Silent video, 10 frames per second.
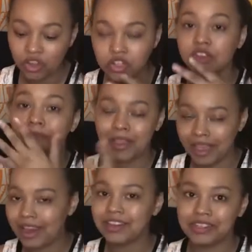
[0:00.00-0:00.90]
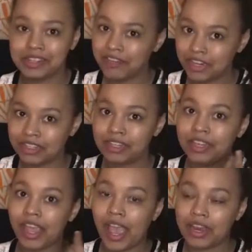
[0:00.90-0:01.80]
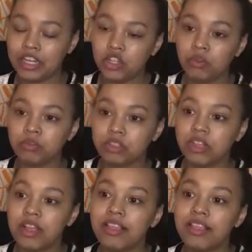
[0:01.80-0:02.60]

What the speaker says: Also, again, because it's a fantasy and I don't,